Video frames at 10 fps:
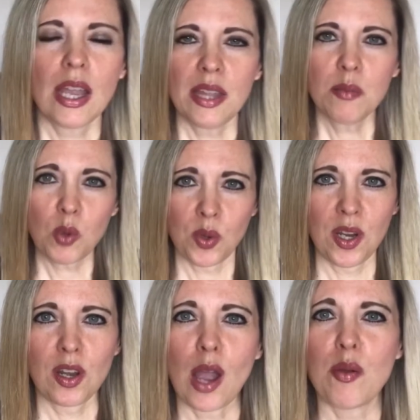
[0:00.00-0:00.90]
In the
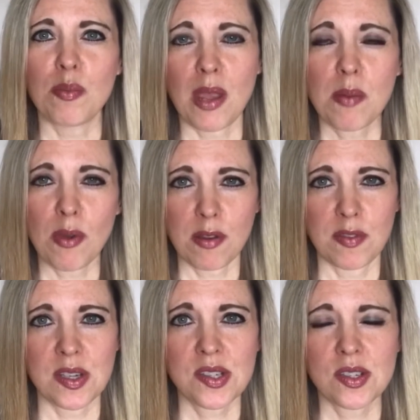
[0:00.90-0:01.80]
morning, I would make
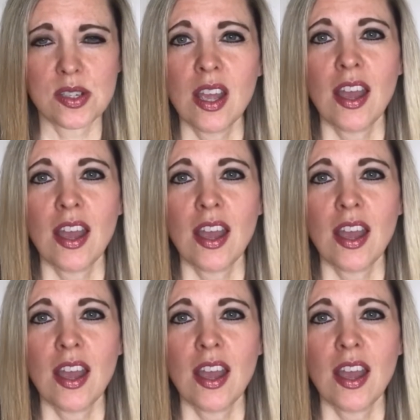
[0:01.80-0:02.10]
breakfast